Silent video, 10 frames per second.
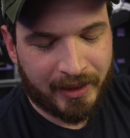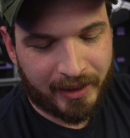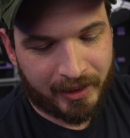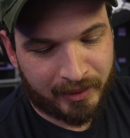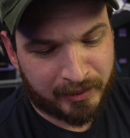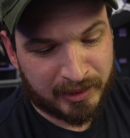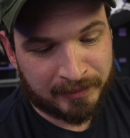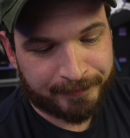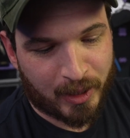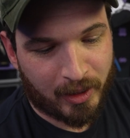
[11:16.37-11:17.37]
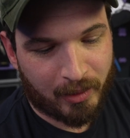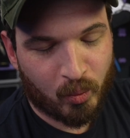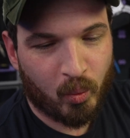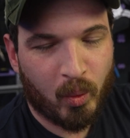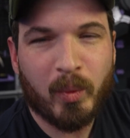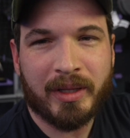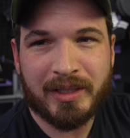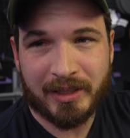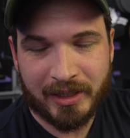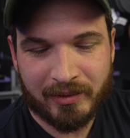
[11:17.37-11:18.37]
and I'm willing
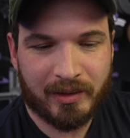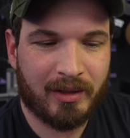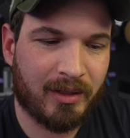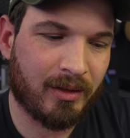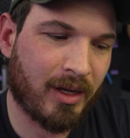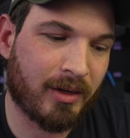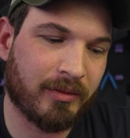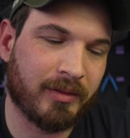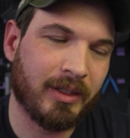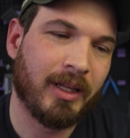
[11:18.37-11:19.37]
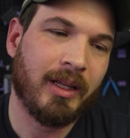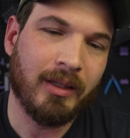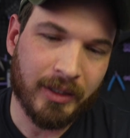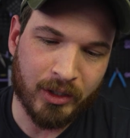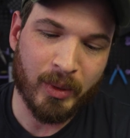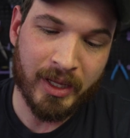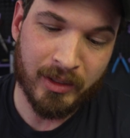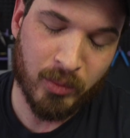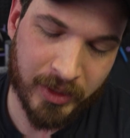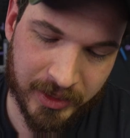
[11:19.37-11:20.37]
to give a lot of leeway
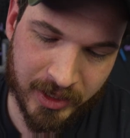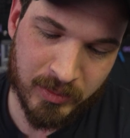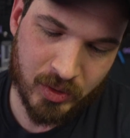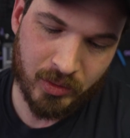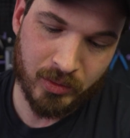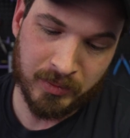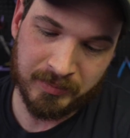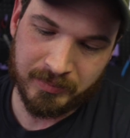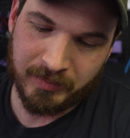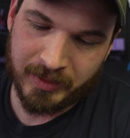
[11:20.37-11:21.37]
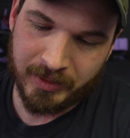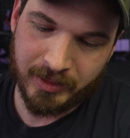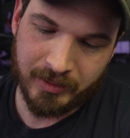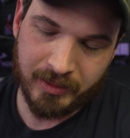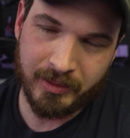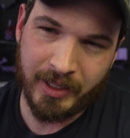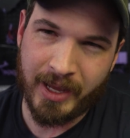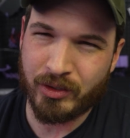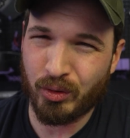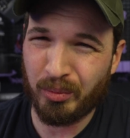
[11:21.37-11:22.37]
when it comes to the
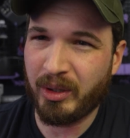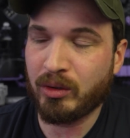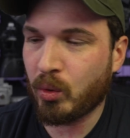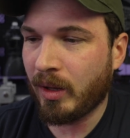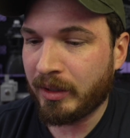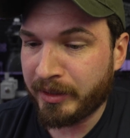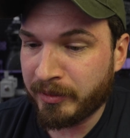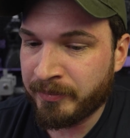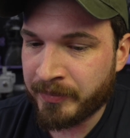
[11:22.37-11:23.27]
actual build quality.